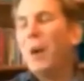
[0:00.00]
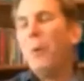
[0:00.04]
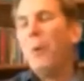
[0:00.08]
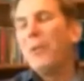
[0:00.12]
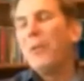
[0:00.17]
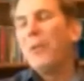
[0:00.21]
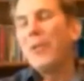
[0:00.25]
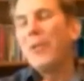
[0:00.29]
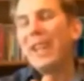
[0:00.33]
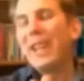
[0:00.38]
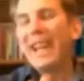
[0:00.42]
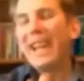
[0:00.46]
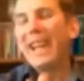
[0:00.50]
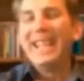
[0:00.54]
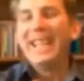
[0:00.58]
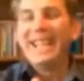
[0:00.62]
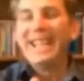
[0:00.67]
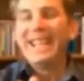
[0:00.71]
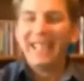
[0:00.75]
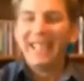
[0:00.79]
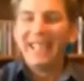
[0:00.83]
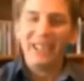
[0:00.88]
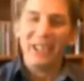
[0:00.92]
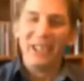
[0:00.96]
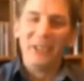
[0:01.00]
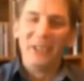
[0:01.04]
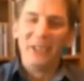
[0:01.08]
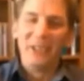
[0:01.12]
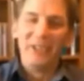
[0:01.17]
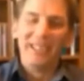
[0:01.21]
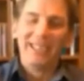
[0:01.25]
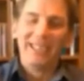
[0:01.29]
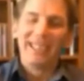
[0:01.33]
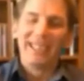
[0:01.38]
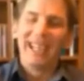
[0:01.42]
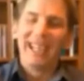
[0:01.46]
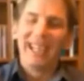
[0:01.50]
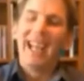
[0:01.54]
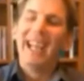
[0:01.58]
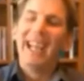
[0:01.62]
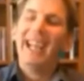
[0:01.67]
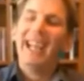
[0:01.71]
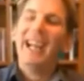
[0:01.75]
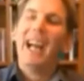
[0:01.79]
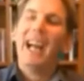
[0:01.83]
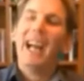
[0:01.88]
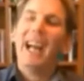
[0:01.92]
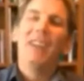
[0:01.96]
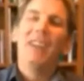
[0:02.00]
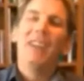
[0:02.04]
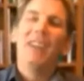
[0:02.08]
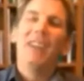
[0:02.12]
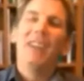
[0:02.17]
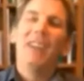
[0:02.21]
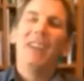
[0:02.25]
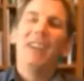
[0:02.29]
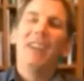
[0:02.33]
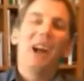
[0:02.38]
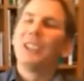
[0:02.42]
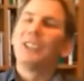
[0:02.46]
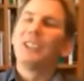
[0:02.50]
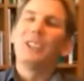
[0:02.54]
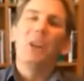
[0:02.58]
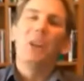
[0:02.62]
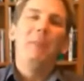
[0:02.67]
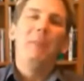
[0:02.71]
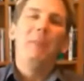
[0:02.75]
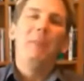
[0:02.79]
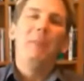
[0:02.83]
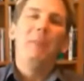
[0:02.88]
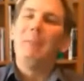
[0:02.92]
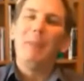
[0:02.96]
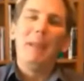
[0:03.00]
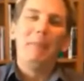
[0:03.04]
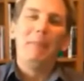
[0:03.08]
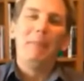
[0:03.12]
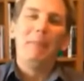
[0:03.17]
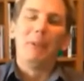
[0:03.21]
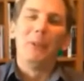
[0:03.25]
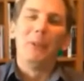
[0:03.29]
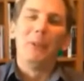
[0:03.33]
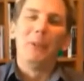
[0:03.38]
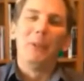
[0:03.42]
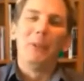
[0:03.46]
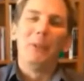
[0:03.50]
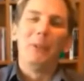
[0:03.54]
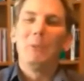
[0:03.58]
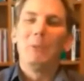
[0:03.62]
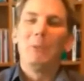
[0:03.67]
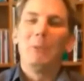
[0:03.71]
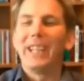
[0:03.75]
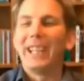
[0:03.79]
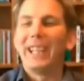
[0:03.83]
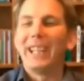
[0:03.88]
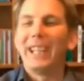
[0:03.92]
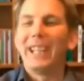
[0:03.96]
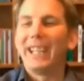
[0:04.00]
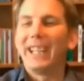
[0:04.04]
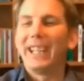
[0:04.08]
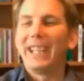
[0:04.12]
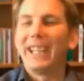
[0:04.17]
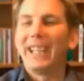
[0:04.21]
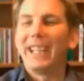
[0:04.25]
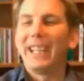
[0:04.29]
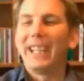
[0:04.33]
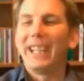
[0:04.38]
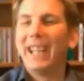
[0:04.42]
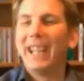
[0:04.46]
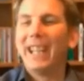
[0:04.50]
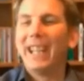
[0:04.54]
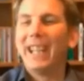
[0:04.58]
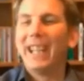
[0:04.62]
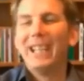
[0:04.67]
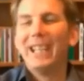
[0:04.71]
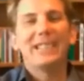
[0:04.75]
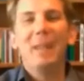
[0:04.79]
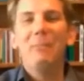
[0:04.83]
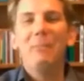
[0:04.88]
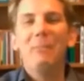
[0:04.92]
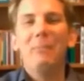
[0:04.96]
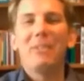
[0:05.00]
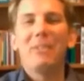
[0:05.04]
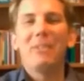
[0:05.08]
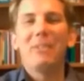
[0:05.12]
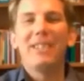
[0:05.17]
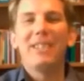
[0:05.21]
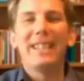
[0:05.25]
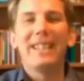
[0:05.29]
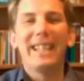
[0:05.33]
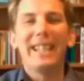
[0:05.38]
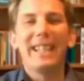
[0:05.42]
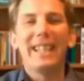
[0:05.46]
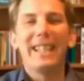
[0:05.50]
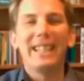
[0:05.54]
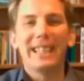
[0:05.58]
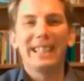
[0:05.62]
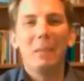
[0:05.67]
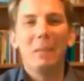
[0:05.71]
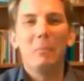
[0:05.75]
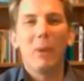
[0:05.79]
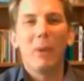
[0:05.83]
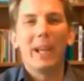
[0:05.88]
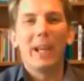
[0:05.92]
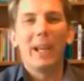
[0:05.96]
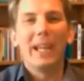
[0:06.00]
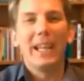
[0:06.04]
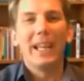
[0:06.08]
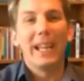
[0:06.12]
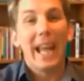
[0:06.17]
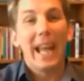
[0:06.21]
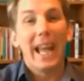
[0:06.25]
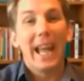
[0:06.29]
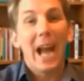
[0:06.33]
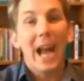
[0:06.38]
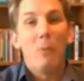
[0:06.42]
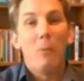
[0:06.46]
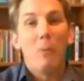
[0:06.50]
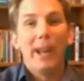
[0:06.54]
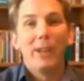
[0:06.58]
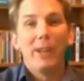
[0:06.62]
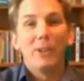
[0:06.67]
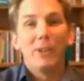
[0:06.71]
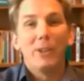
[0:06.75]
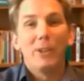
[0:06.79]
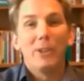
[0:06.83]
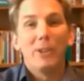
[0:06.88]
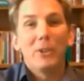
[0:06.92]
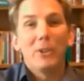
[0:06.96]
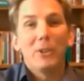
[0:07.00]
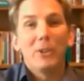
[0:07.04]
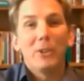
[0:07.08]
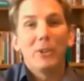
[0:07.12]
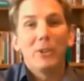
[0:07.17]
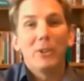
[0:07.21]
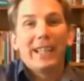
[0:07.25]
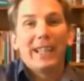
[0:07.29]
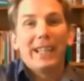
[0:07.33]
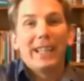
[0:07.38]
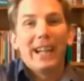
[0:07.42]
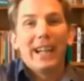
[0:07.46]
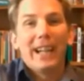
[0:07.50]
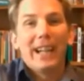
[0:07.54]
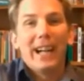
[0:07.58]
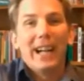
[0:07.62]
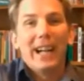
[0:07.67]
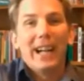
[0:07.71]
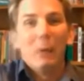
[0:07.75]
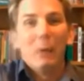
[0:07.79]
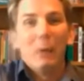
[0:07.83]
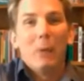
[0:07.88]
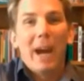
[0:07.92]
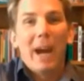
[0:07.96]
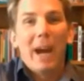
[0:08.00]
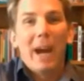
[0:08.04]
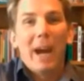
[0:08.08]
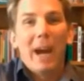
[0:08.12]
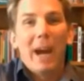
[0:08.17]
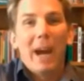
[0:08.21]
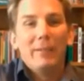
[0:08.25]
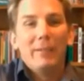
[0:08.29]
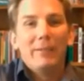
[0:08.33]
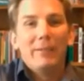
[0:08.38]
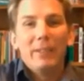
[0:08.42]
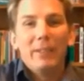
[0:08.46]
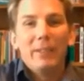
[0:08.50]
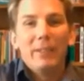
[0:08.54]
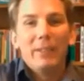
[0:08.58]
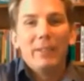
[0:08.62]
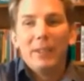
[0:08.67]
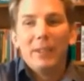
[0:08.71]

One thing I didn't do is I talked to so many people who it's almost like some stint at some point in Amway is almost like a rite of